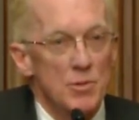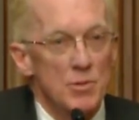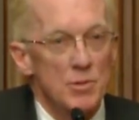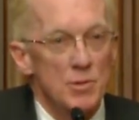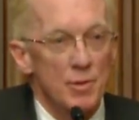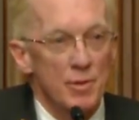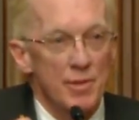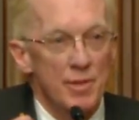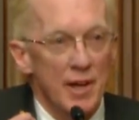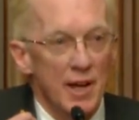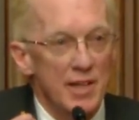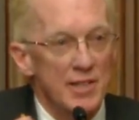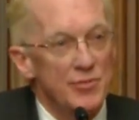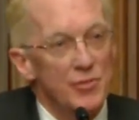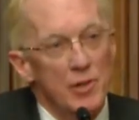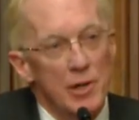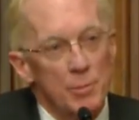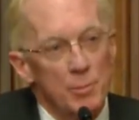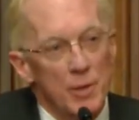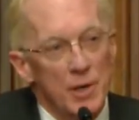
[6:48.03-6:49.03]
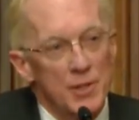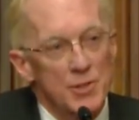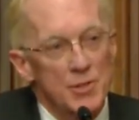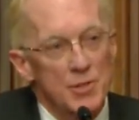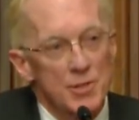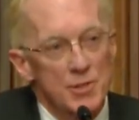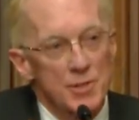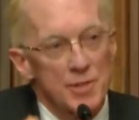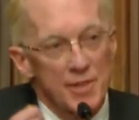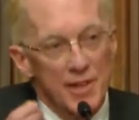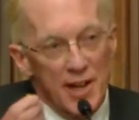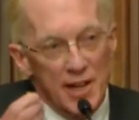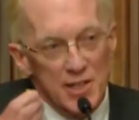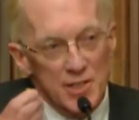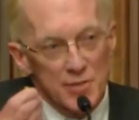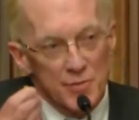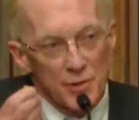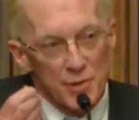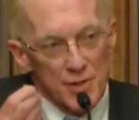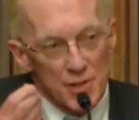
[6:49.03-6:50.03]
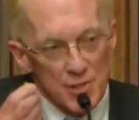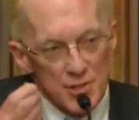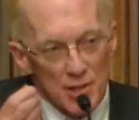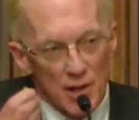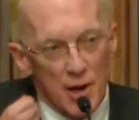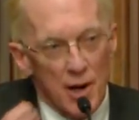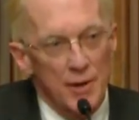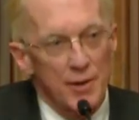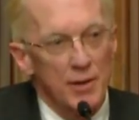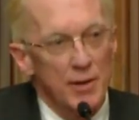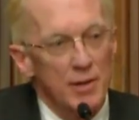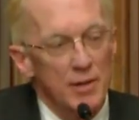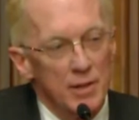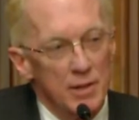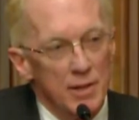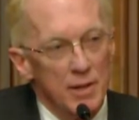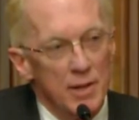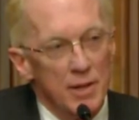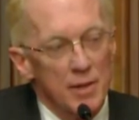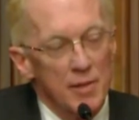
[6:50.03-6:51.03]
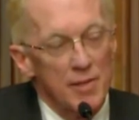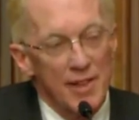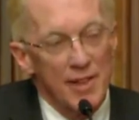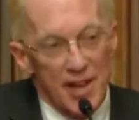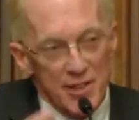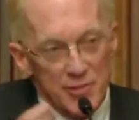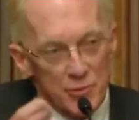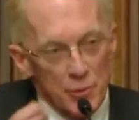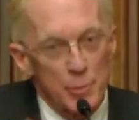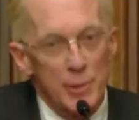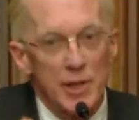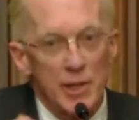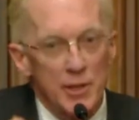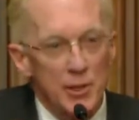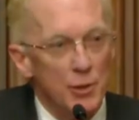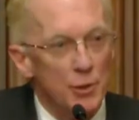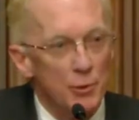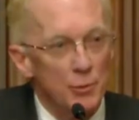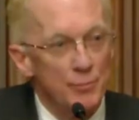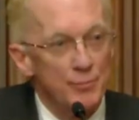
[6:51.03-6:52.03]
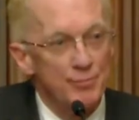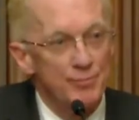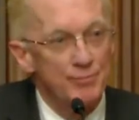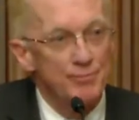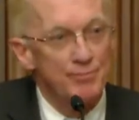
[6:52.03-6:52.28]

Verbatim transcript: So thanks very much. Thanks for this honor. Thanks for being you.